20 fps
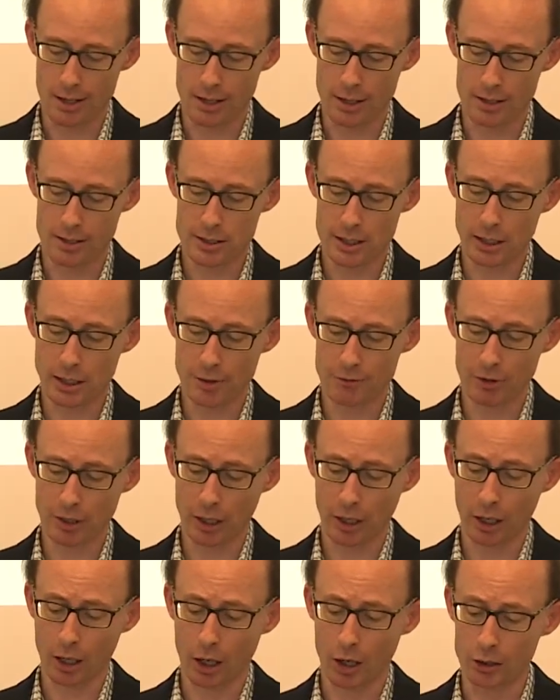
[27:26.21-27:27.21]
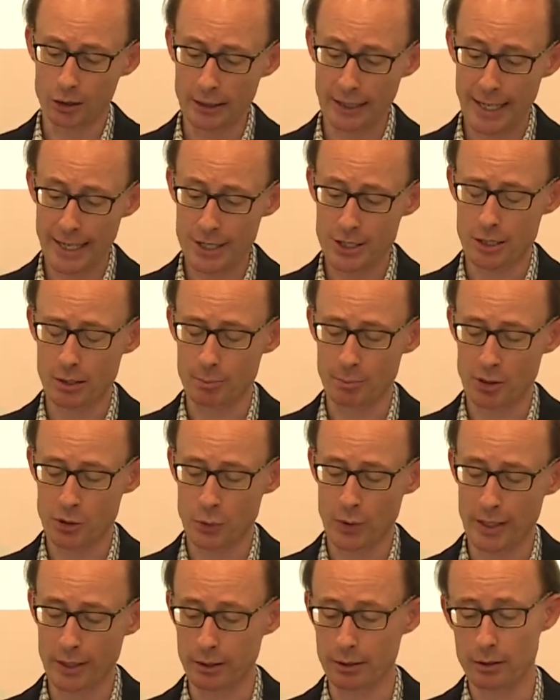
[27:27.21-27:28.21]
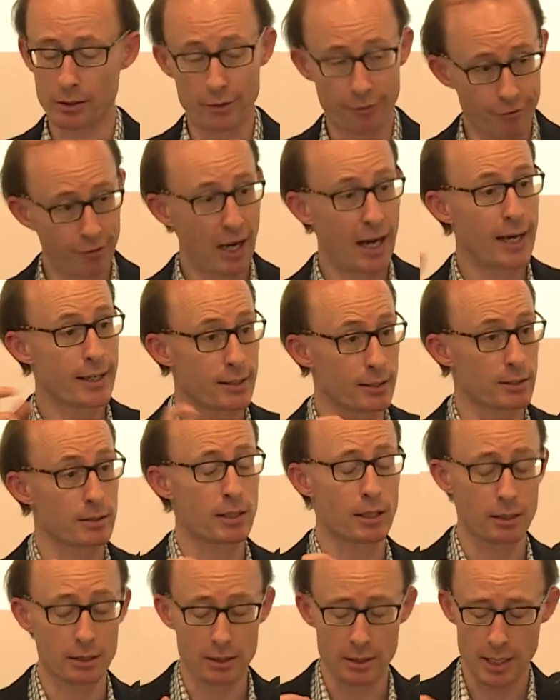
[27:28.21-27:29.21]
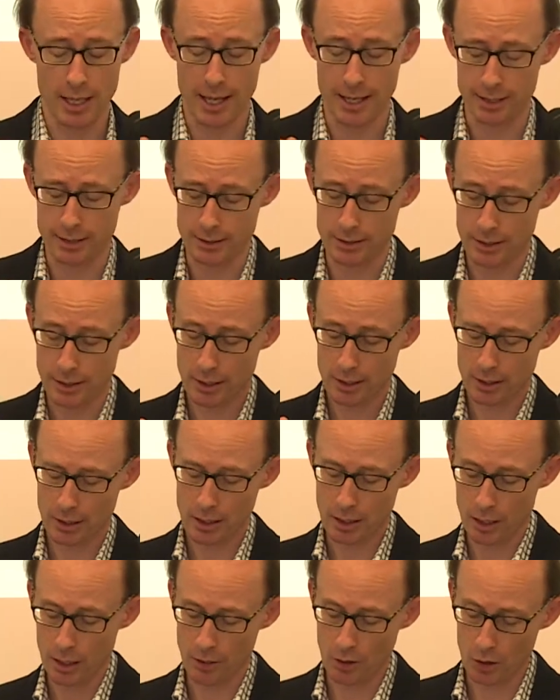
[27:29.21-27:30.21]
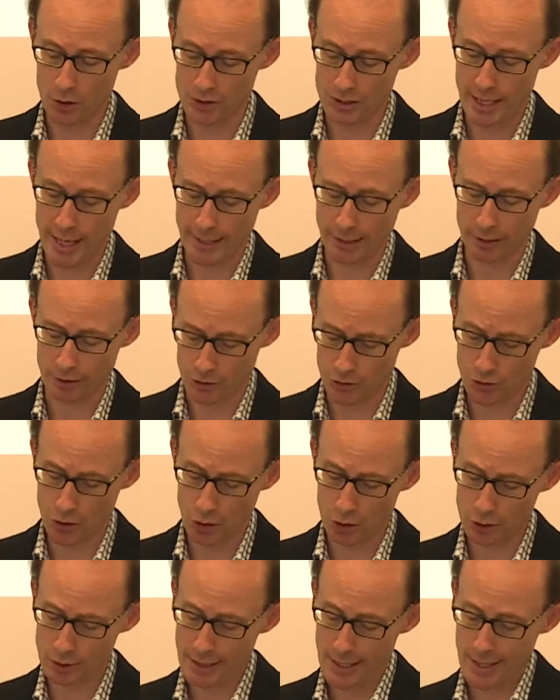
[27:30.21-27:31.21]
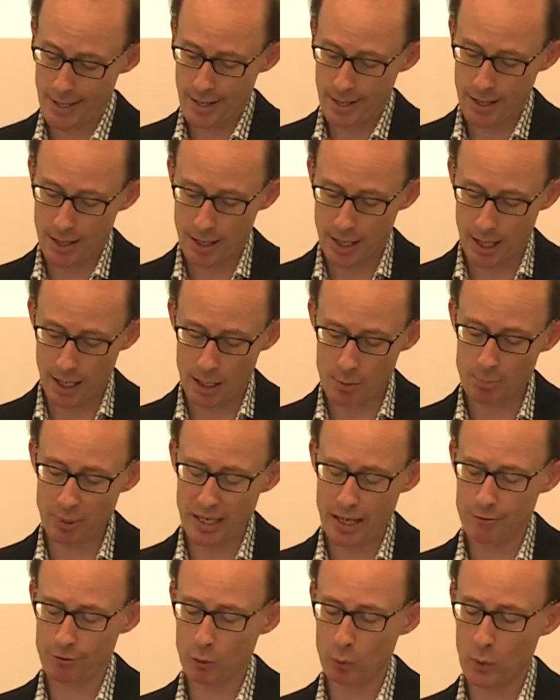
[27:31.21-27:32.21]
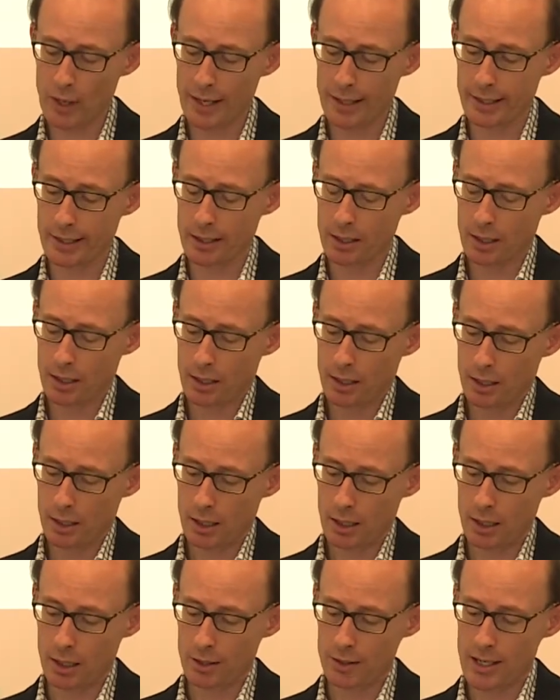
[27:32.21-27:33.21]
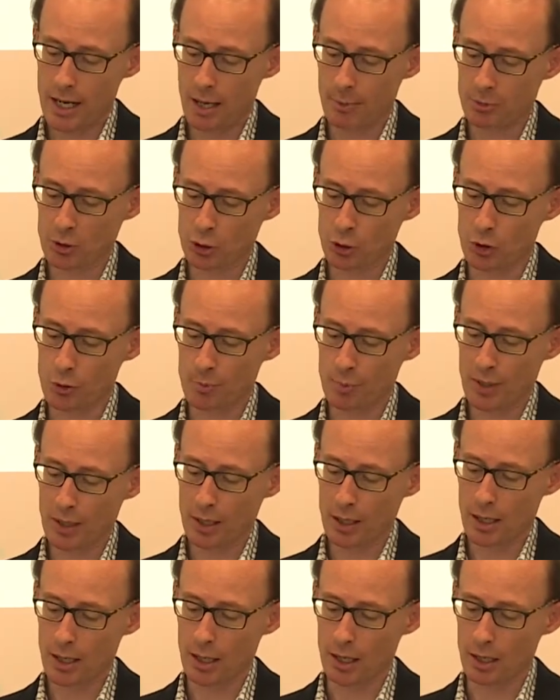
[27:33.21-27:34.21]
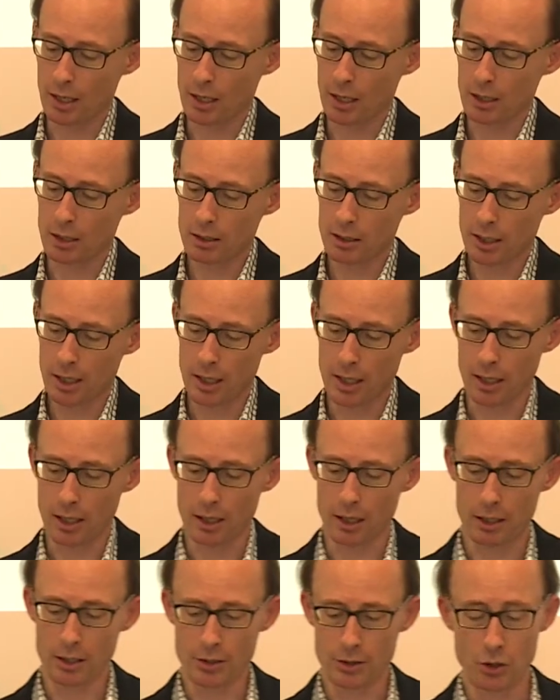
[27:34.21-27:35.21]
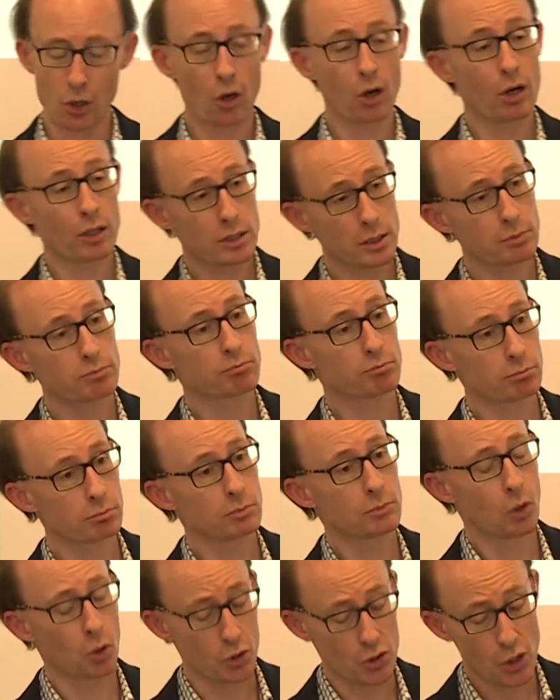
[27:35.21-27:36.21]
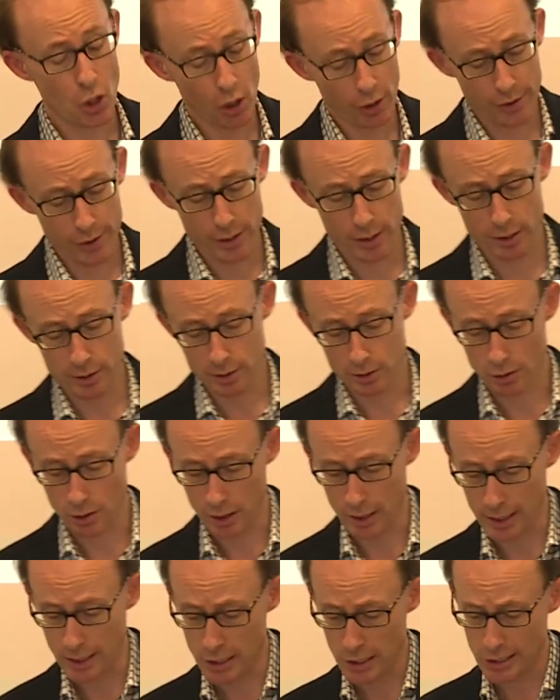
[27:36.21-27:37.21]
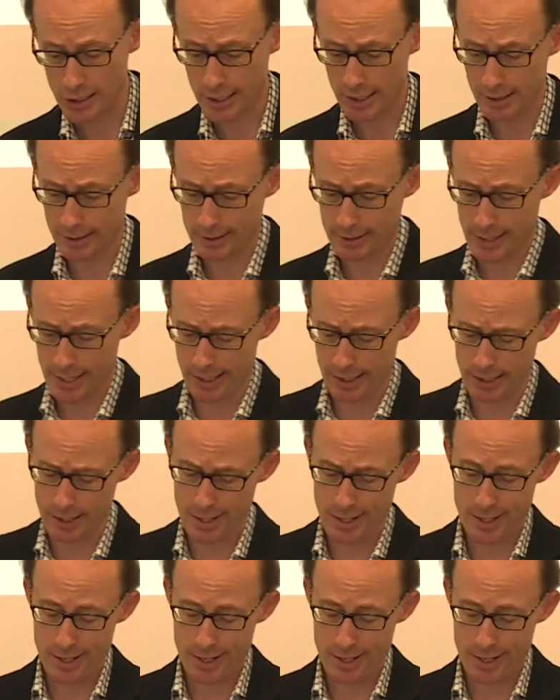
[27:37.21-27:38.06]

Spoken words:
significant correlation between the fighters and those they control. But even when the armed group are not autochthonous, not indigenous, then